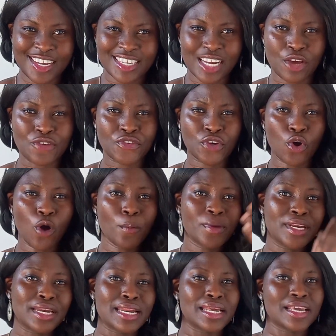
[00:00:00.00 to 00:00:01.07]
Now, if you go
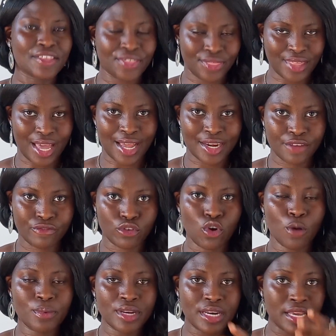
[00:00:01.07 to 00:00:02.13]
beneath that, if you
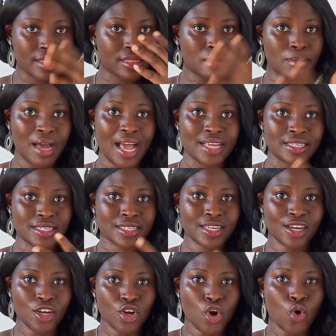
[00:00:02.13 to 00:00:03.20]
go beneath the mask,